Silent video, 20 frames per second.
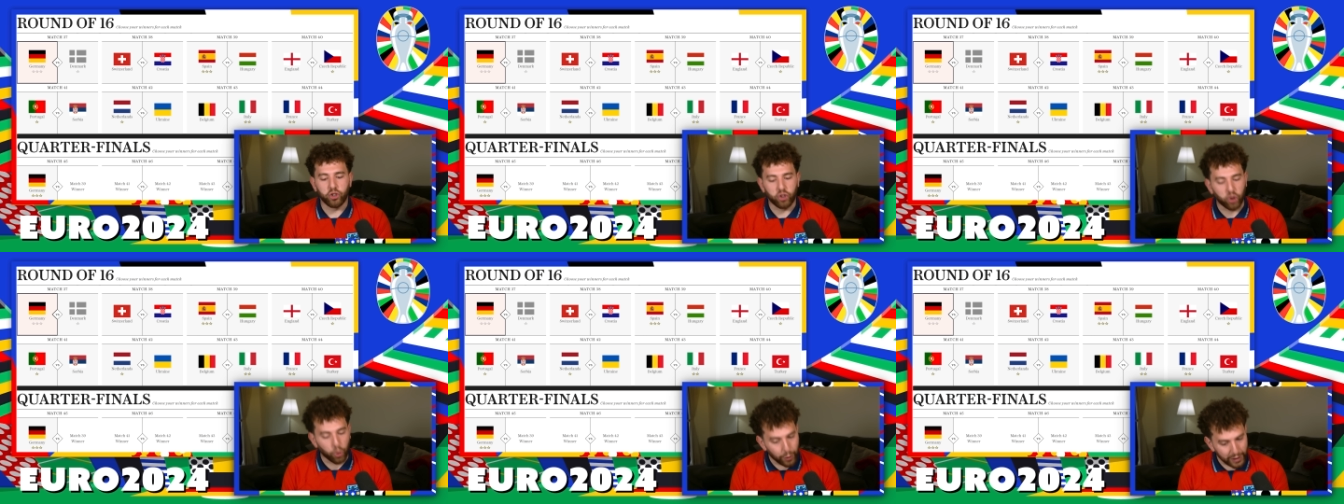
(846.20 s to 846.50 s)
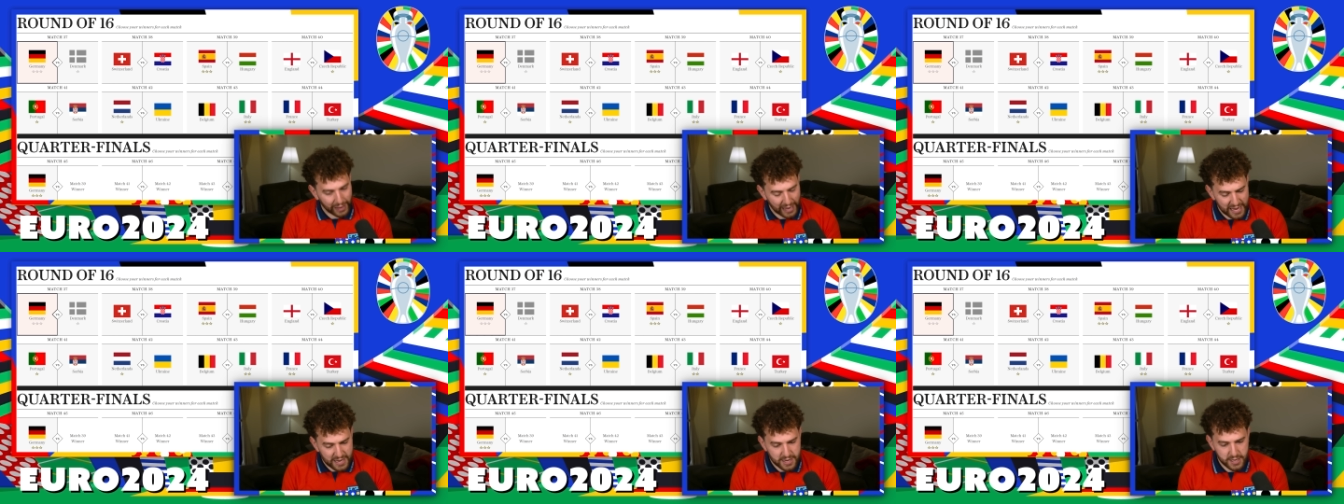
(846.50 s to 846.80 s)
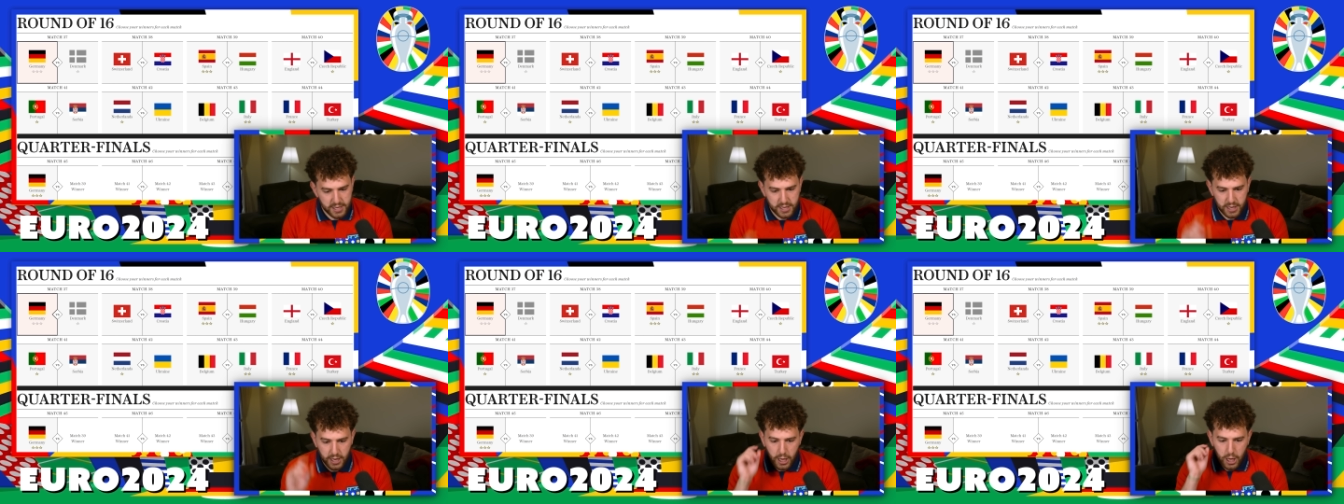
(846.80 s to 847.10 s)
doing
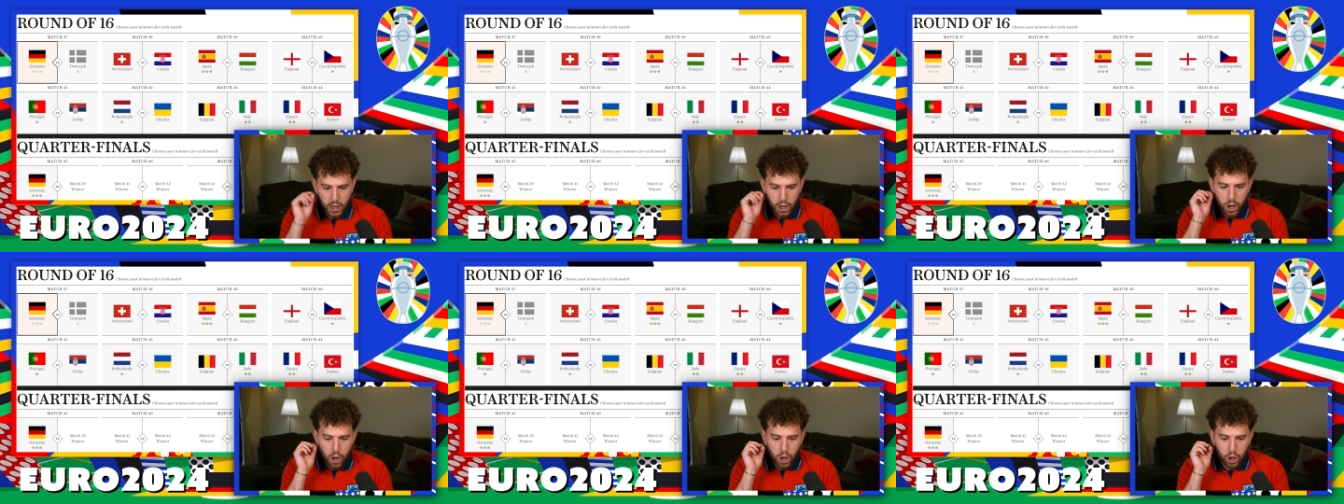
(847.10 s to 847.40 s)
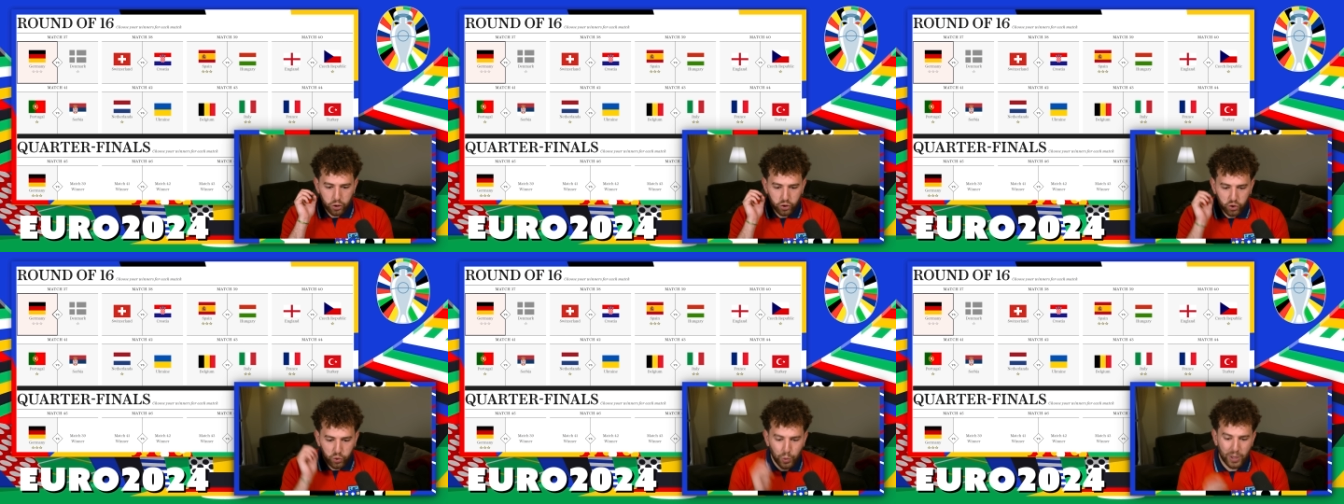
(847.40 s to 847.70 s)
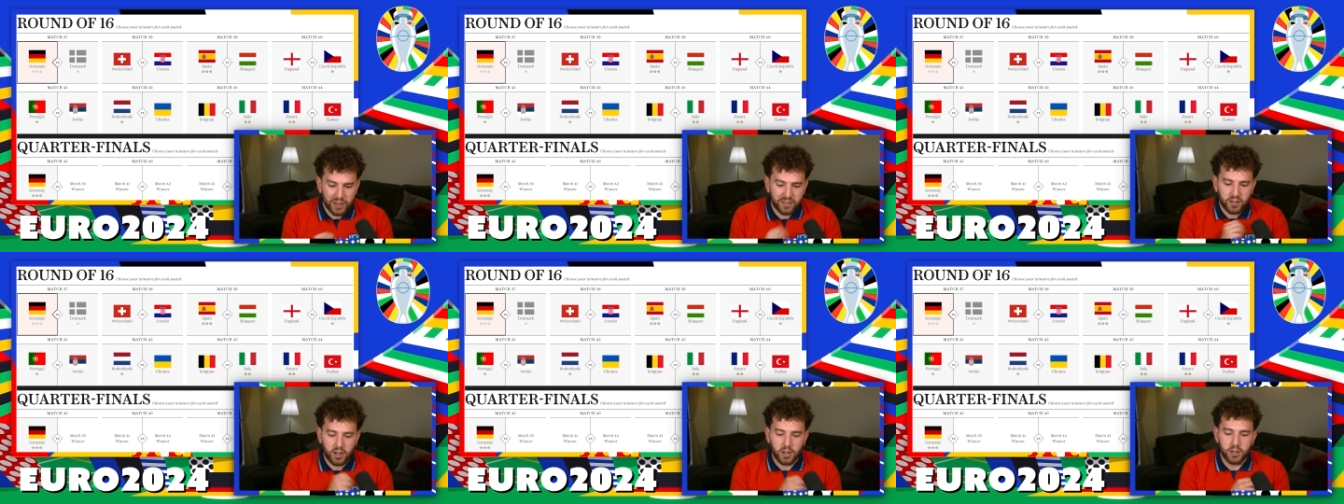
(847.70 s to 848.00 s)
it.
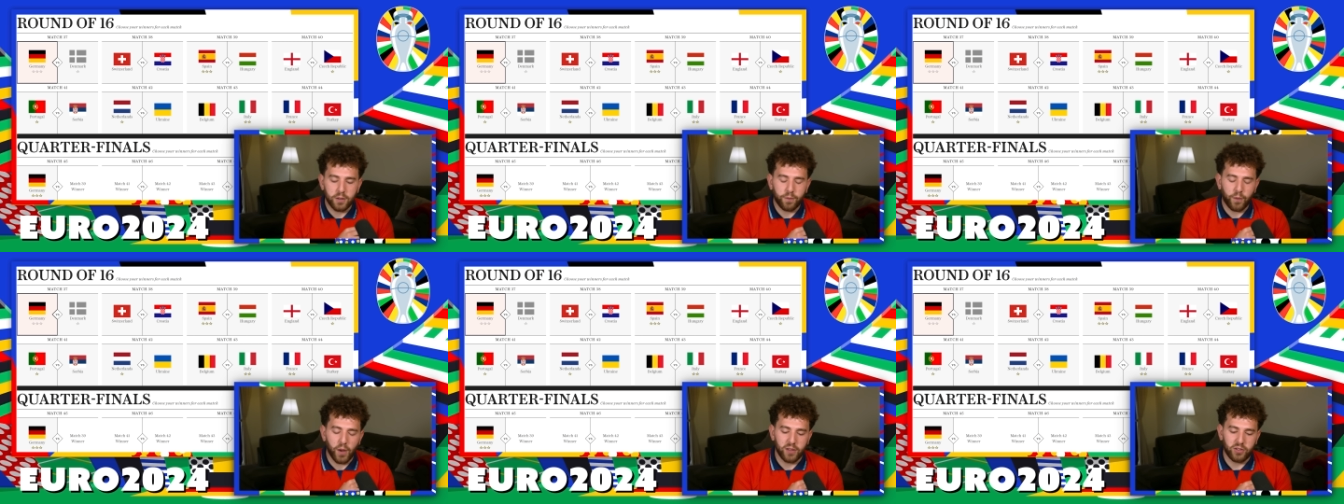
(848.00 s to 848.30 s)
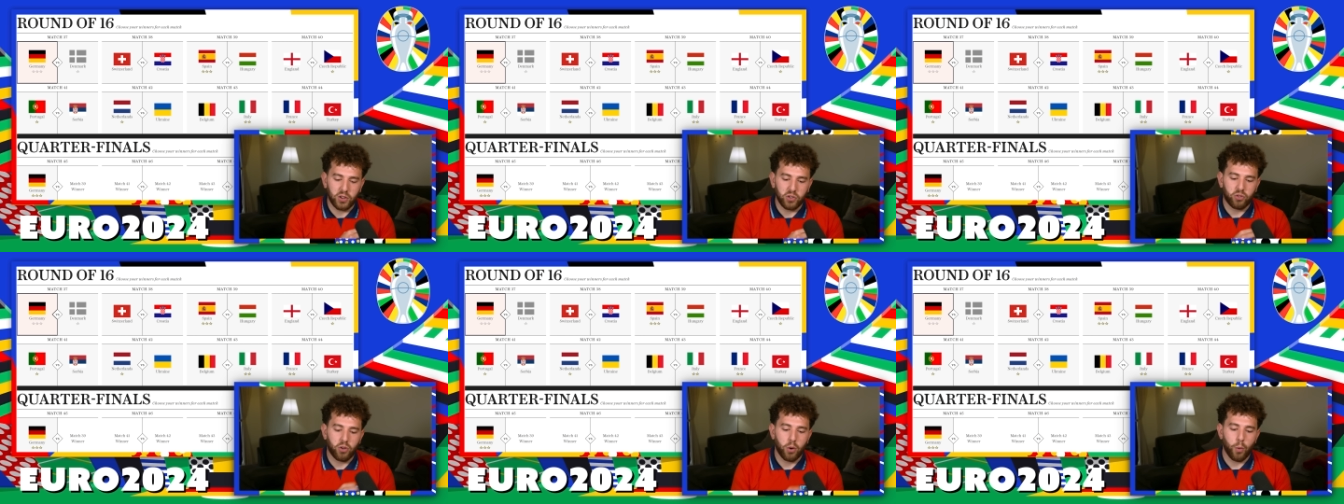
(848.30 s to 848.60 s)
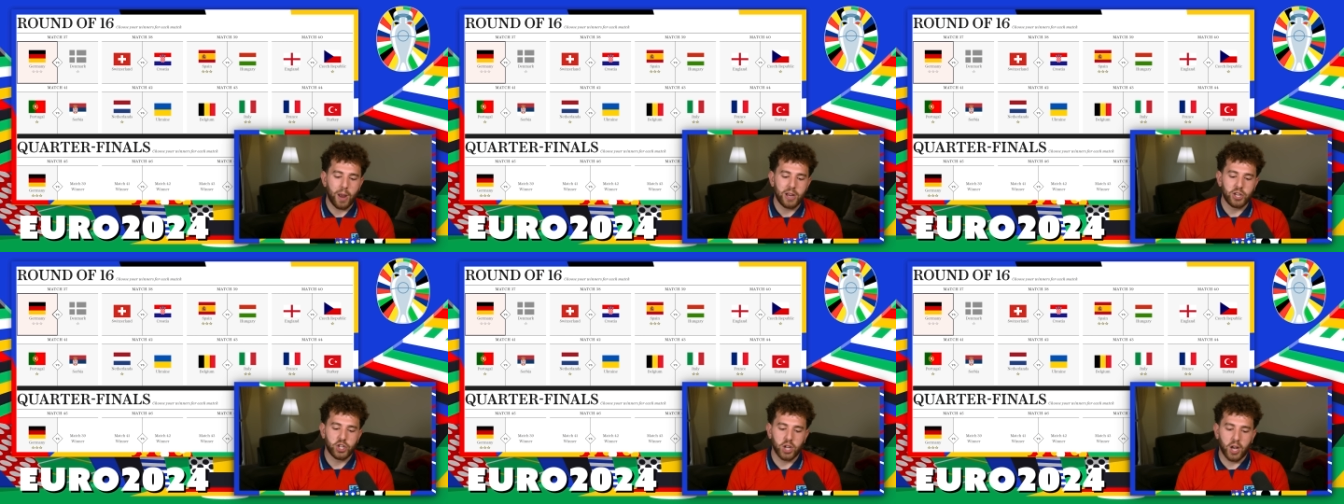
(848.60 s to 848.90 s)
Switzerland versus
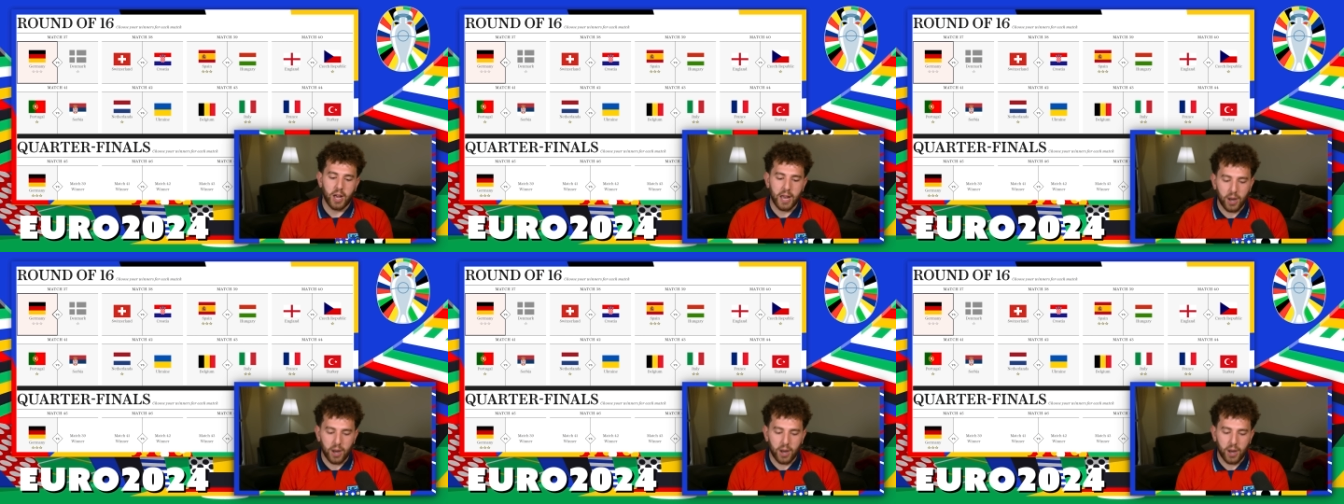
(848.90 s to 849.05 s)
Croatia